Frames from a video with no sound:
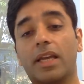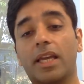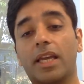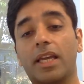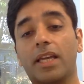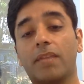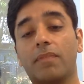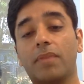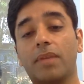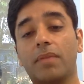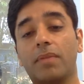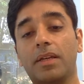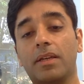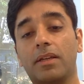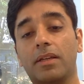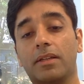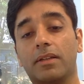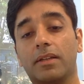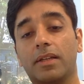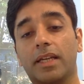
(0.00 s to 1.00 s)
it may
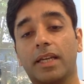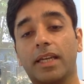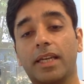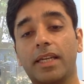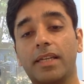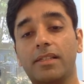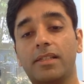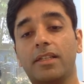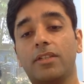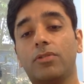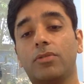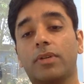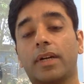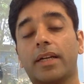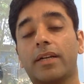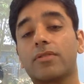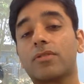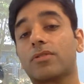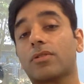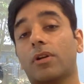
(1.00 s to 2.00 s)
be easy to
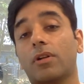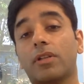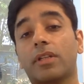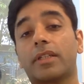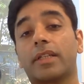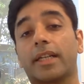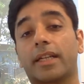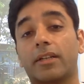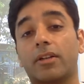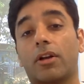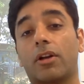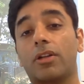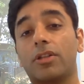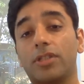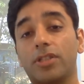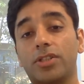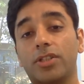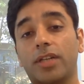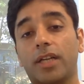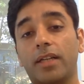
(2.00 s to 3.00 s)
kind of solve the
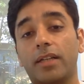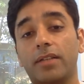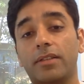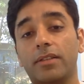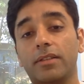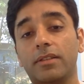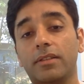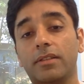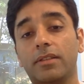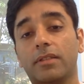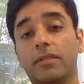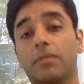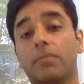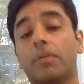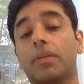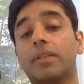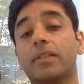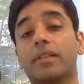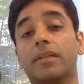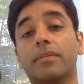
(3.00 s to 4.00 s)
technology challenges,
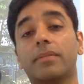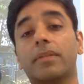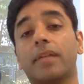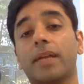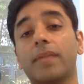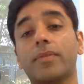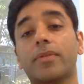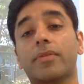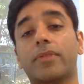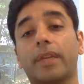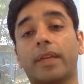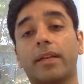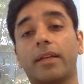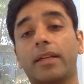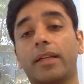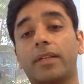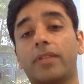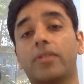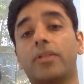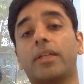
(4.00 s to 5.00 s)
but sometimes the
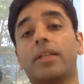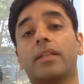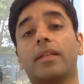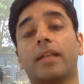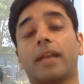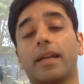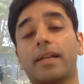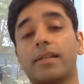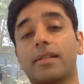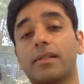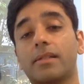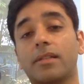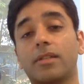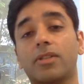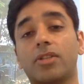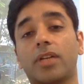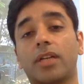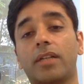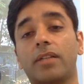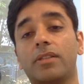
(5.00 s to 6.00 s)
regulatory and the licensing
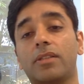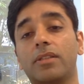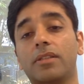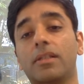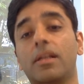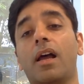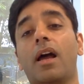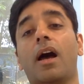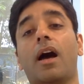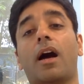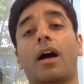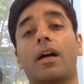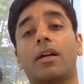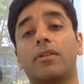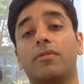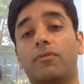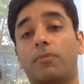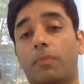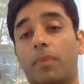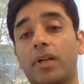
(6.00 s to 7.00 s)
challenges are
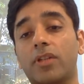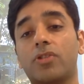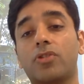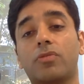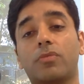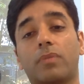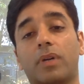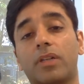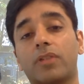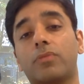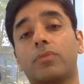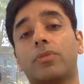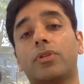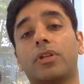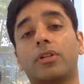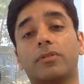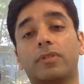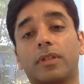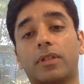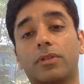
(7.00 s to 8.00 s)
much, much more
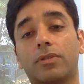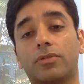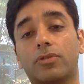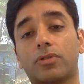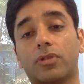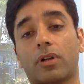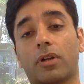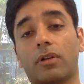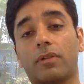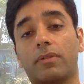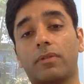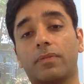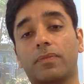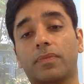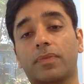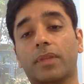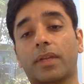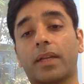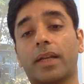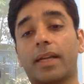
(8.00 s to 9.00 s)
difficult to solve.
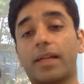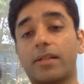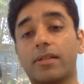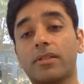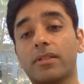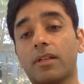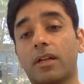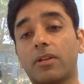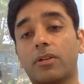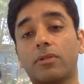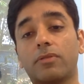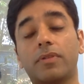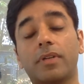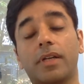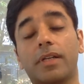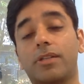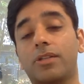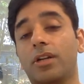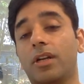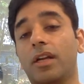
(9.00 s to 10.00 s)
And as a result of
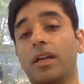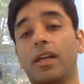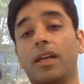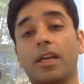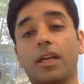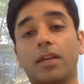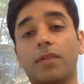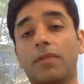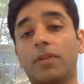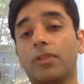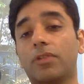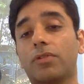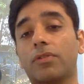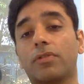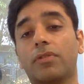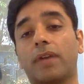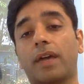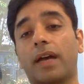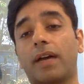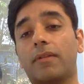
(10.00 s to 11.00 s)
it, even though
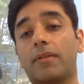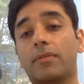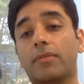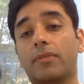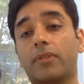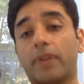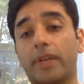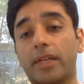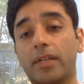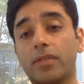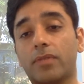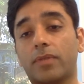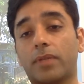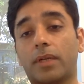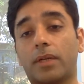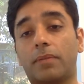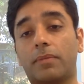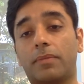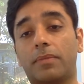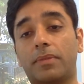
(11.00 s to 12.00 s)
if I have a greatest
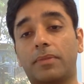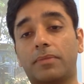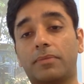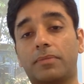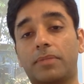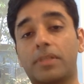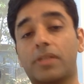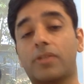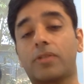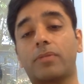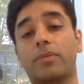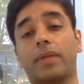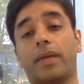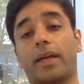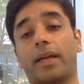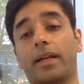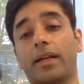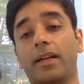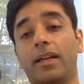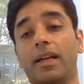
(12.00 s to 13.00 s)
business
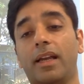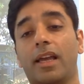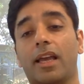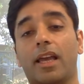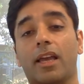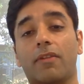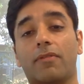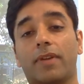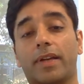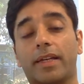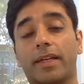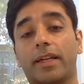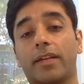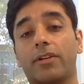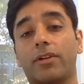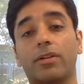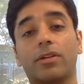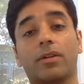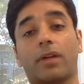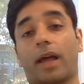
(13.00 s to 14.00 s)
plan, if I
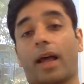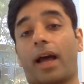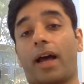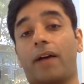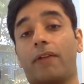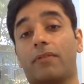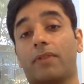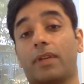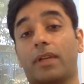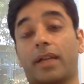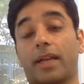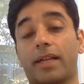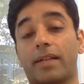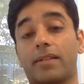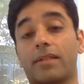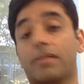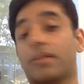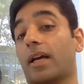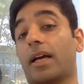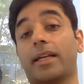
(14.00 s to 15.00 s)
cannot have a
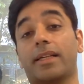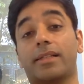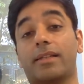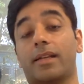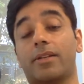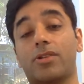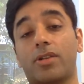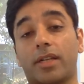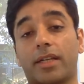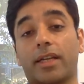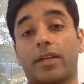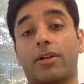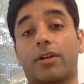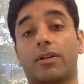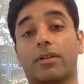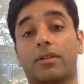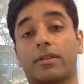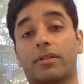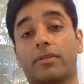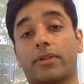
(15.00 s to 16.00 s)
license, I essentially cannot